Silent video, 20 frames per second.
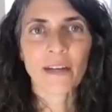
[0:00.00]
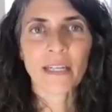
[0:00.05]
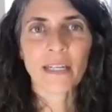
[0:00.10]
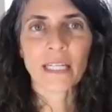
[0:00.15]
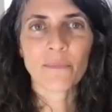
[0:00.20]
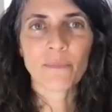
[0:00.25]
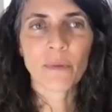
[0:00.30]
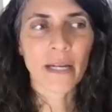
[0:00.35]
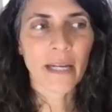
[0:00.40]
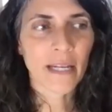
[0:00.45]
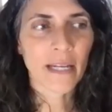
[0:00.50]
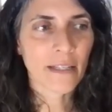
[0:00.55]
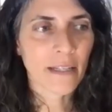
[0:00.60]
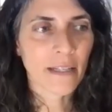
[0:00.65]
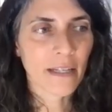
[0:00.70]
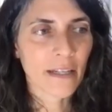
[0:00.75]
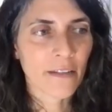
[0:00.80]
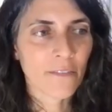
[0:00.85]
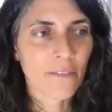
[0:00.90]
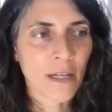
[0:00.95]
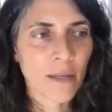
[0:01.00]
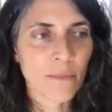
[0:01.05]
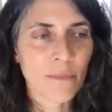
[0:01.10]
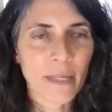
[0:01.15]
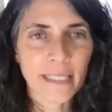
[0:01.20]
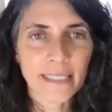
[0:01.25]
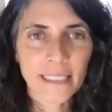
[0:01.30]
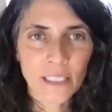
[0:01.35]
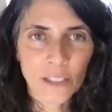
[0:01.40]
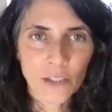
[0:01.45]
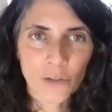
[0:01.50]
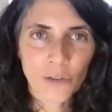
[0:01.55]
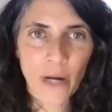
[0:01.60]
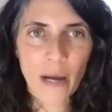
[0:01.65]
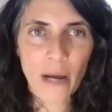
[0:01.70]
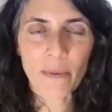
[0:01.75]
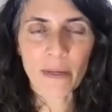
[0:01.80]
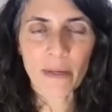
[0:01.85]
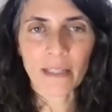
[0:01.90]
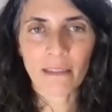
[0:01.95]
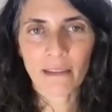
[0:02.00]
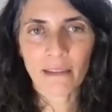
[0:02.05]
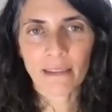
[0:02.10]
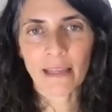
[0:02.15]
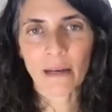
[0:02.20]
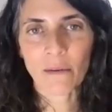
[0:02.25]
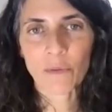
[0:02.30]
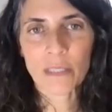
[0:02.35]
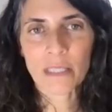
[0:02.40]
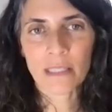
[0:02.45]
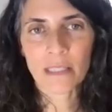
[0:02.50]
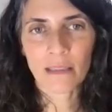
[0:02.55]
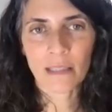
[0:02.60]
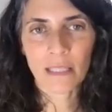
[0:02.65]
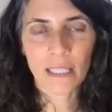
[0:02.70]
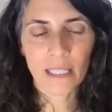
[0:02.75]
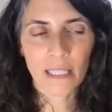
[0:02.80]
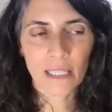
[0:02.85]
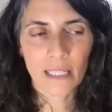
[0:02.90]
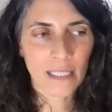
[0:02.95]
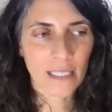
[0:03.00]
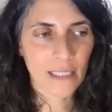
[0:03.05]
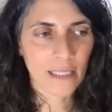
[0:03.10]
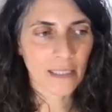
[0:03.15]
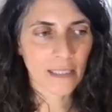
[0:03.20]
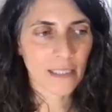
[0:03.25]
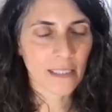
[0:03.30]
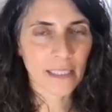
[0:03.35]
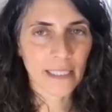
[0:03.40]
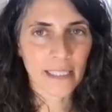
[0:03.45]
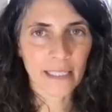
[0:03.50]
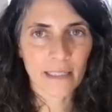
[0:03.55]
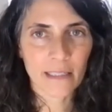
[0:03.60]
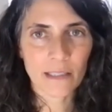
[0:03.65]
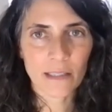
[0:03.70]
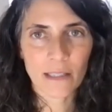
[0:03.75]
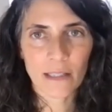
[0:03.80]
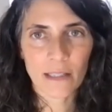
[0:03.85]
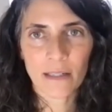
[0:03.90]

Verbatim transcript: anybody if anybody didn't grab anything that was in the uh, the links,